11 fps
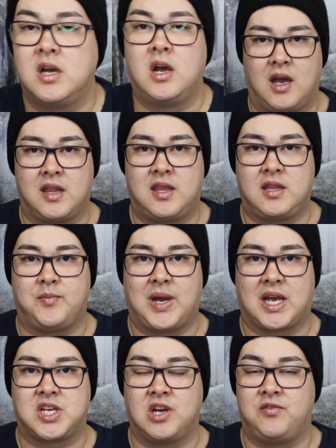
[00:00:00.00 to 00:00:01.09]
I think the
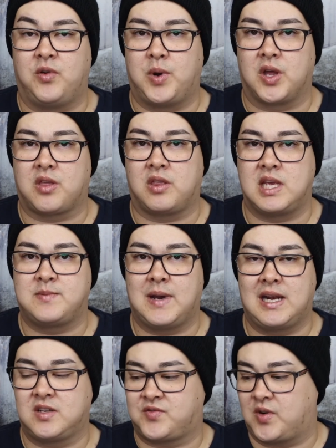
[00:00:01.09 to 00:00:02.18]
packaging for both of these
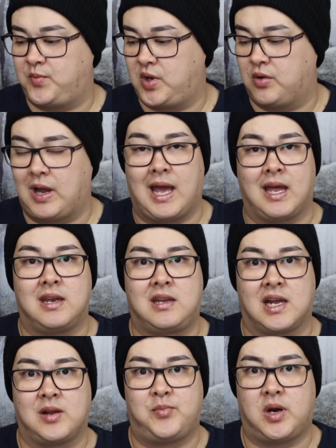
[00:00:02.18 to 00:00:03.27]
palettes from Pure and
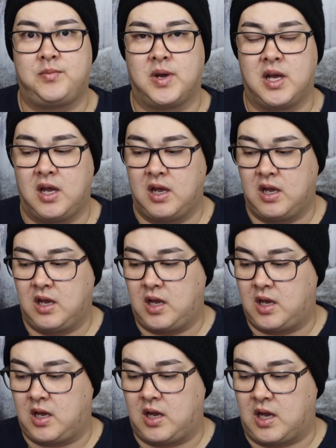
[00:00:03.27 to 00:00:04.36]
Colourpop
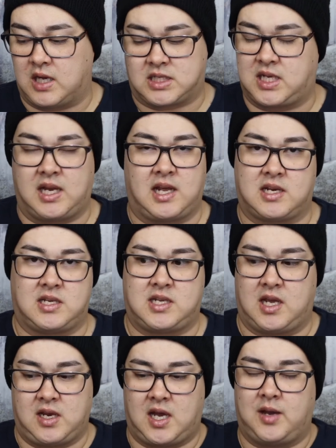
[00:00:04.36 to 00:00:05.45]
is 10 out of 10.
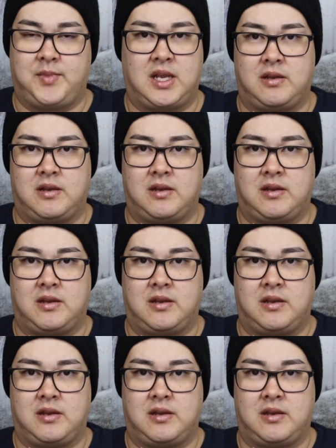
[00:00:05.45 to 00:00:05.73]
I mean,